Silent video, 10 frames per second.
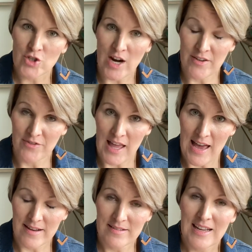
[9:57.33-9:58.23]
dry
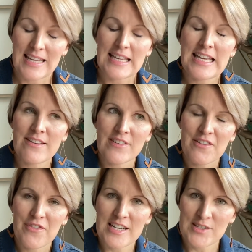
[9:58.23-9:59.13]
flat, even
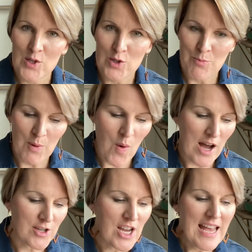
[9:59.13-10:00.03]
if it is a super
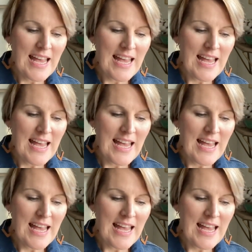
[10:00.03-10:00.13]
wash.